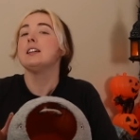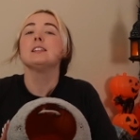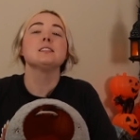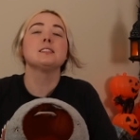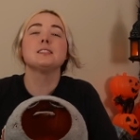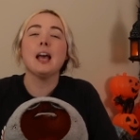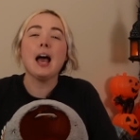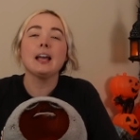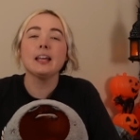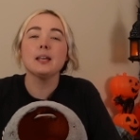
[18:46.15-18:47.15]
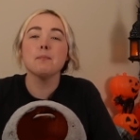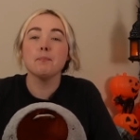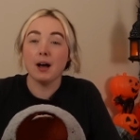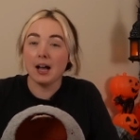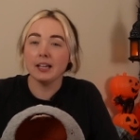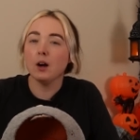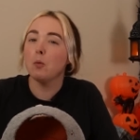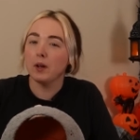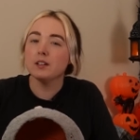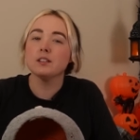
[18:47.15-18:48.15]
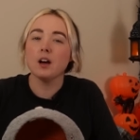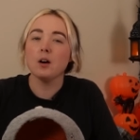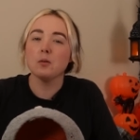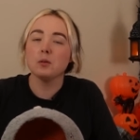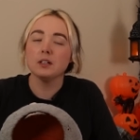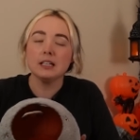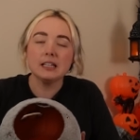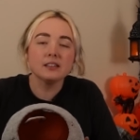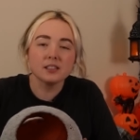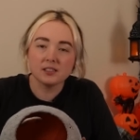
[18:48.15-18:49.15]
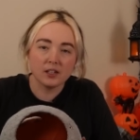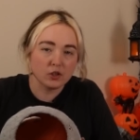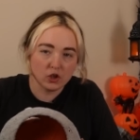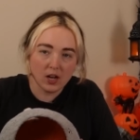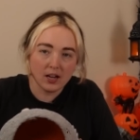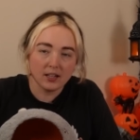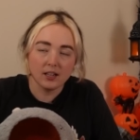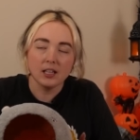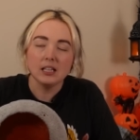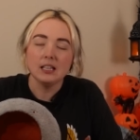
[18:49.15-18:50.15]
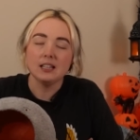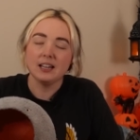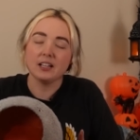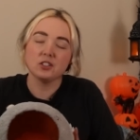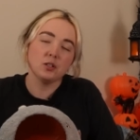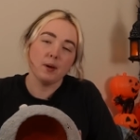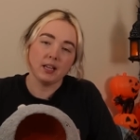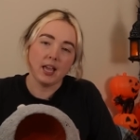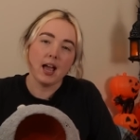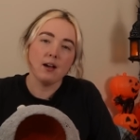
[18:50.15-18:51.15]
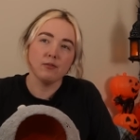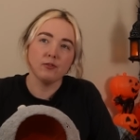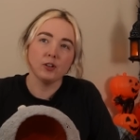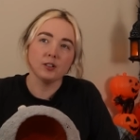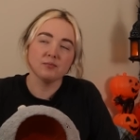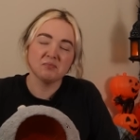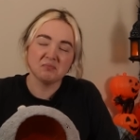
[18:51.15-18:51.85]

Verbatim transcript: sat him by a window in the sunshine next to my cat for